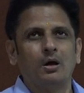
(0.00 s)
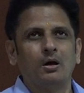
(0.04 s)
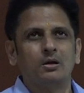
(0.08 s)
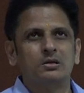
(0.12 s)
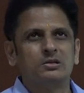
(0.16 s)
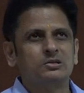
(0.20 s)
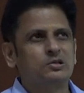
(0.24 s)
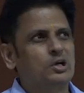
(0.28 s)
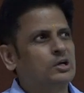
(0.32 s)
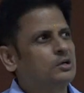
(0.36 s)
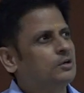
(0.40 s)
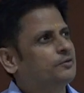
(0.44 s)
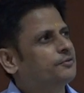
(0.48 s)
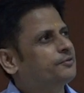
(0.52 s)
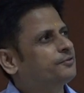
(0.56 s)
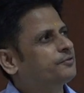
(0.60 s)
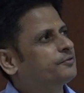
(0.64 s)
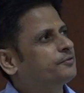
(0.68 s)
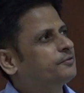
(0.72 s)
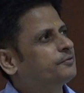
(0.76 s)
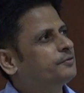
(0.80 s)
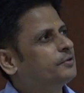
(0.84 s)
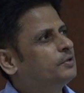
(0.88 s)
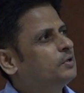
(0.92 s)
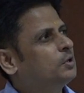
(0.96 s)
sort of,
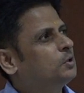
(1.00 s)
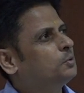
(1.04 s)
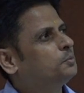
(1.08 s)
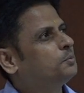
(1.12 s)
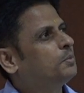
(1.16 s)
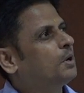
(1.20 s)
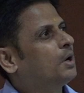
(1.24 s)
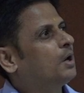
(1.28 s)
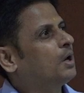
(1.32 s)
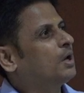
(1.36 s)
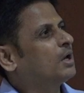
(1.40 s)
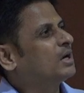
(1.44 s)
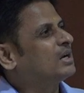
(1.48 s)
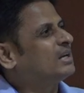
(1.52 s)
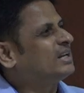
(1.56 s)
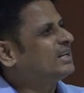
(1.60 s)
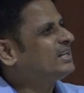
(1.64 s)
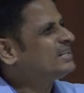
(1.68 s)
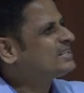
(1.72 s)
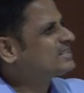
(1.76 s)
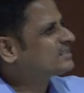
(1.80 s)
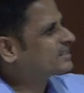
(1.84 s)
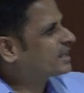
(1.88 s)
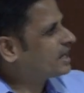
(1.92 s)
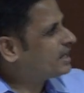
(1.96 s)

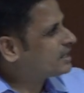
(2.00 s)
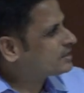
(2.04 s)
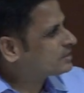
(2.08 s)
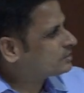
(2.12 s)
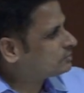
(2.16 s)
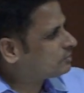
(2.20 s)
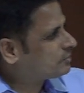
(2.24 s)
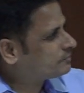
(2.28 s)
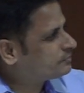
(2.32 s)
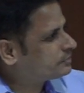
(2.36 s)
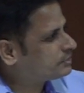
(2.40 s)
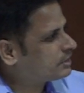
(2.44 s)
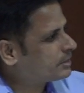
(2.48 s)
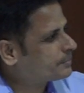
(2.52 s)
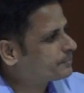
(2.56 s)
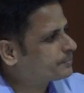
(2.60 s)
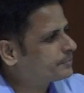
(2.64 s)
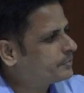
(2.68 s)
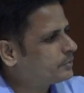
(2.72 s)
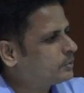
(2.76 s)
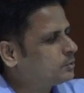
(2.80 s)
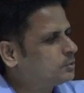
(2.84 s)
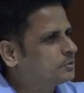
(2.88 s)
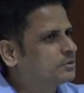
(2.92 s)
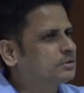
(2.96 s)
de-escalation of the
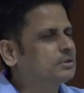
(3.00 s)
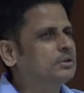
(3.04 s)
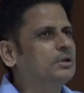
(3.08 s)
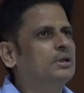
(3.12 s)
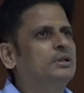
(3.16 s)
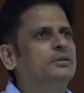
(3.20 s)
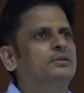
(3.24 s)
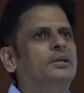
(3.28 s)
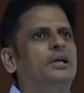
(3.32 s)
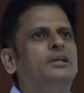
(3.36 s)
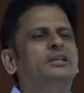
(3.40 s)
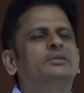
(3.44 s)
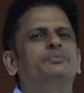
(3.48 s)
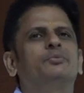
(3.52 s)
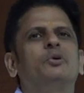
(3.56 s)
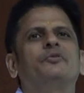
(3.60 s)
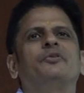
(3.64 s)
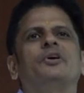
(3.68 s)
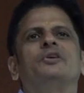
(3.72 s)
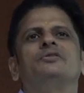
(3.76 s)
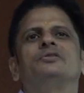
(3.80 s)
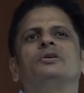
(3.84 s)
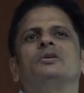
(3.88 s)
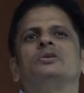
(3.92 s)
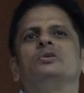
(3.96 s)
repute that this
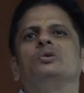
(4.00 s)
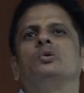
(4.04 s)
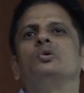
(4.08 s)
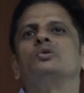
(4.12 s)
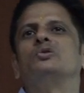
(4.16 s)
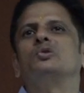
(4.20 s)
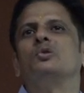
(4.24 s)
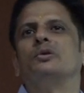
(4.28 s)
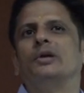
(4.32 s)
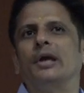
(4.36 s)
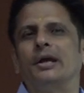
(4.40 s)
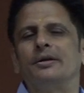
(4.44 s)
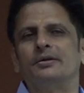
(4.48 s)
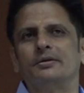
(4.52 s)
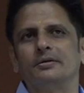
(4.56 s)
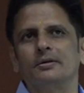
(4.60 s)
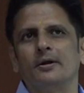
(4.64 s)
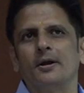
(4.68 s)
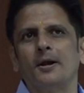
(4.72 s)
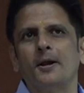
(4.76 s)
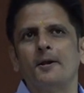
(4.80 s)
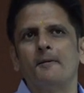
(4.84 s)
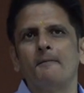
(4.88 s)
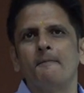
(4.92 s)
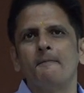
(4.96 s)
profession used to get
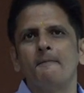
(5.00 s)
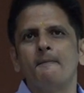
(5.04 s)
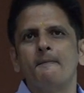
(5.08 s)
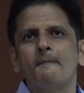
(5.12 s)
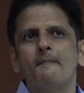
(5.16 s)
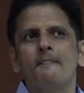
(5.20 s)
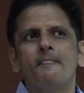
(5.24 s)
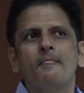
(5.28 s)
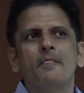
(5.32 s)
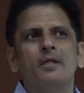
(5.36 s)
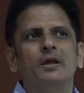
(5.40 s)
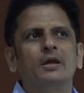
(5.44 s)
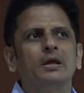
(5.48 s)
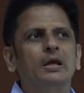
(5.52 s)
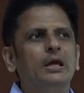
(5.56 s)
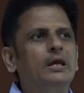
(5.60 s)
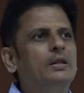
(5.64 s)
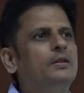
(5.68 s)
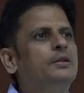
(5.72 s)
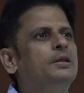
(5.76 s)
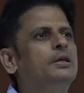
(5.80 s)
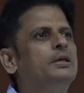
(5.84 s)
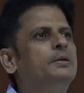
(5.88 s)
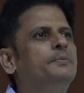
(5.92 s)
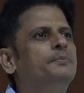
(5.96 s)
in
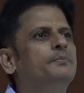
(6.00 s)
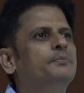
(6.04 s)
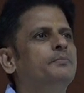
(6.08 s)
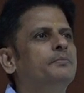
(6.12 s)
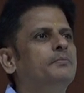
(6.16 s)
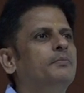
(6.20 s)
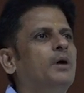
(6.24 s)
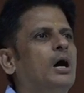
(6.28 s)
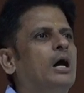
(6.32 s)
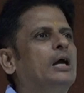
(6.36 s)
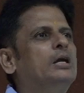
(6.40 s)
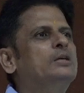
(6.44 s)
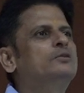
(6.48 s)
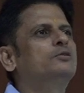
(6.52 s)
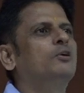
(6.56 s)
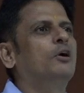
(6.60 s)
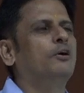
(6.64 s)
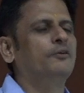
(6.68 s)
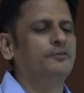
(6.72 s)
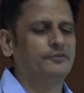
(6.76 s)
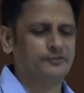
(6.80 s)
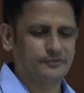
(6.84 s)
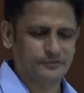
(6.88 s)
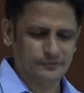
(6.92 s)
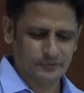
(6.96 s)
the eyes
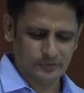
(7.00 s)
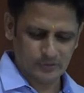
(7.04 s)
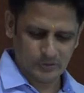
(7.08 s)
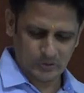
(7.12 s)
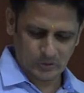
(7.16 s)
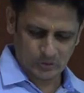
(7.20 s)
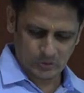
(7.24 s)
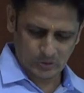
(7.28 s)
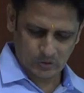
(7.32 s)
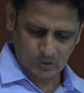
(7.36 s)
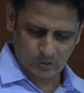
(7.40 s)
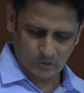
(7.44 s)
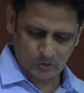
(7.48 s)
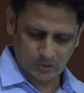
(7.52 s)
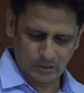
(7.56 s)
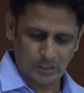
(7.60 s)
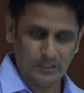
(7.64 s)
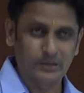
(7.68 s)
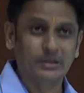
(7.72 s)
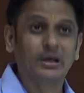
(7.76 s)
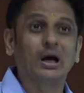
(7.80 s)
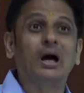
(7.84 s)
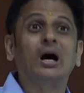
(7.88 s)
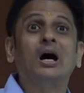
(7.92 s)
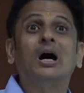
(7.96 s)
of, in
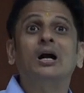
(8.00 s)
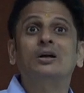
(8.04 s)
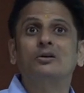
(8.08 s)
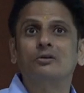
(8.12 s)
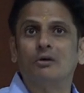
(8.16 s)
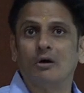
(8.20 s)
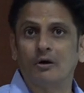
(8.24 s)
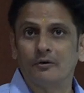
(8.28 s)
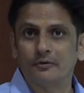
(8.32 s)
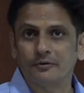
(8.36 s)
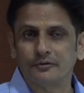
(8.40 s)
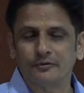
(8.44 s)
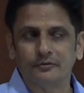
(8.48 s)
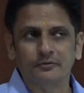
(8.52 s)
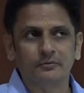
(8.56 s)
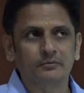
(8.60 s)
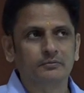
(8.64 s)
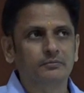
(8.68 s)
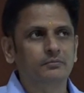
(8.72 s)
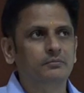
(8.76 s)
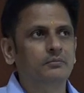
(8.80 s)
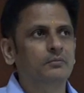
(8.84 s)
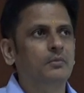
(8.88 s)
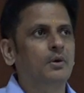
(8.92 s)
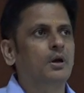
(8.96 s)
the heart of
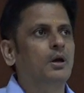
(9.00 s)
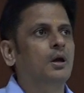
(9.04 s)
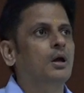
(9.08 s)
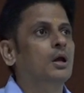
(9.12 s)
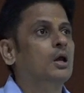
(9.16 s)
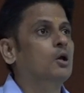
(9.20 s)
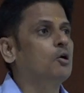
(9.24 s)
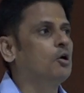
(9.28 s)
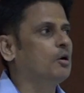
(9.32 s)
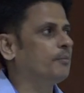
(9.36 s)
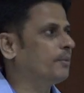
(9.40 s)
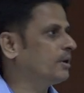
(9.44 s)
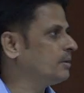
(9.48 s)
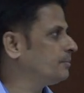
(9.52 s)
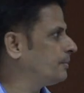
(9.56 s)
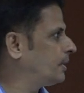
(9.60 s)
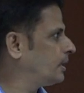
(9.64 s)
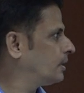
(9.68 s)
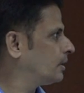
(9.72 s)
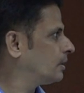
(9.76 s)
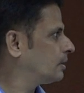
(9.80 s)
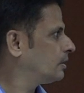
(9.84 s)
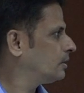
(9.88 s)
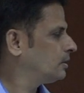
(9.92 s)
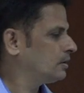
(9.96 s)
common
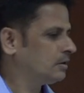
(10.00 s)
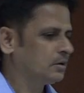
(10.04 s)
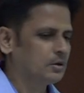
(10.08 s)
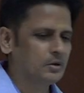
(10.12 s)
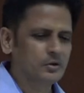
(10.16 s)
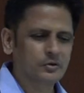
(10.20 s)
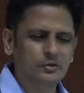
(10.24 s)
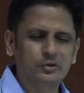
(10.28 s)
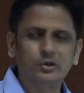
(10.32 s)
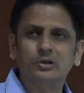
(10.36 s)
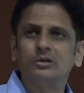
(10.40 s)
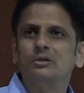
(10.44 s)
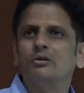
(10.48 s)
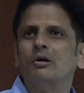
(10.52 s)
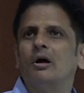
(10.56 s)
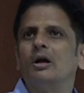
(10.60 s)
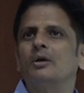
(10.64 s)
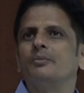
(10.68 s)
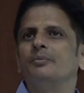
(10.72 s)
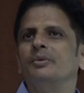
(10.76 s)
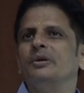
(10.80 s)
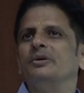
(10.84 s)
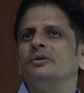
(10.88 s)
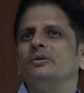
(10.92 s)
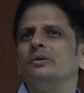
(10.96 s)
men should
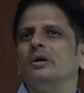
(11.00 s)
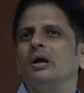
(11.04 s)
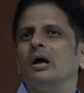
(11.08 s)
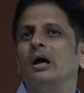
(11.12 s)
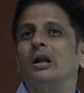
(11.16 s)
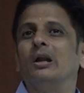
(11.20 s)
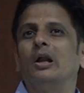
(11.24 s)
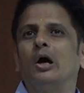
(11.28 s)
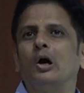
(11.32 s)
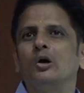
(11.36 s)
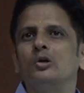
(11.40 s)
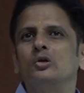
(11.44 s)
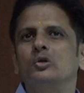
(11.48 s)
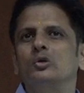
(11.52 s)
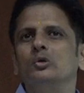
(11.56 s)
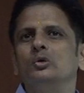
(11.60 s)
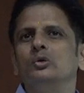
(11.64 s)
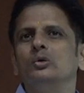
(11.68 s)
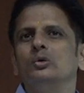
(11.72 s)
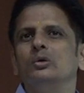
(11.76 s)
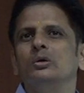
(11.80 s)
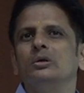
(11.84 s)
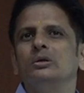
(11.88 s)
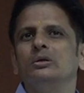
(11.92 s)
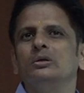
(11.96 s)
not be allowed
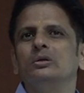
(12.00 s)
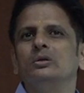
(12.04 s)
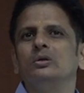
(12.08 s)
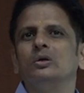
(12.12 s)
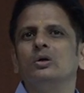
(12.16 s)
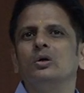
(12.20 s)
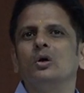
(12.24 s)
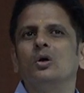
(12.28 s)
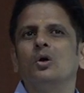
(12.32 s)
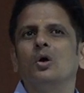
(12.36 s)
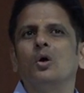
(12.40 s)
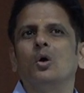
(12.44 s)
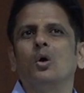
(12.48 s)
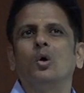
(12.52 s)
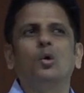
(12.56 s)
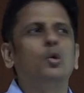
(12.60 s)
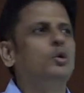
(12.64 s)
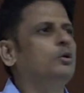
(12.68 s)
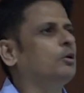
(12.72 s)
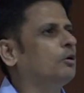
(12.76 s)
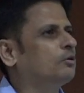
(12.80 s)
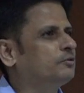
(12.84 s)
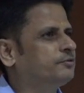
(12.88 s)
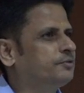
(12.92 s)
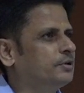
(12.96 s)
to go
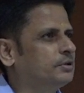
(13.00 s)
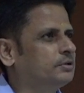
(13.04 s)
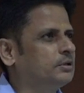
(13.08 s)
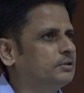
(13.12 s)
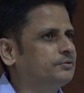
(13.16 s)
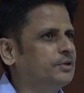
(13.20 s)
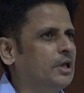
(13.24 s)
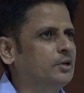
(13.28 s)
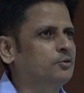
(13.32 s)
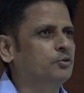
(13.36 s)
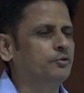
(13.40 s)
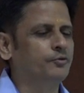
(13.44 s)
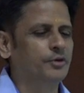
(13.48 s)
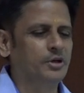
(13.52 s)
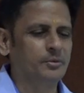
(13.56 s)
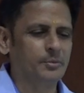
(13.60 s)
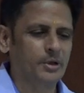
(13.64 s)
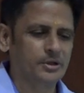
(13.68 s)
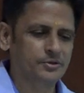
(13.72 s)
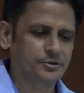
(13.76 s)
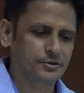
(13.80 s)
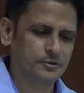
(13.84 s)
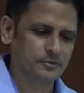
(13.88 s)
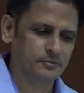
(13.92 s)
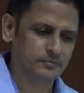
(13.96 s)
down further. Thank you very
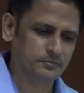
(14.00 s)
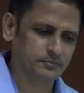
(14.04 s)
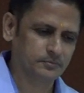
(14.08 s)
much.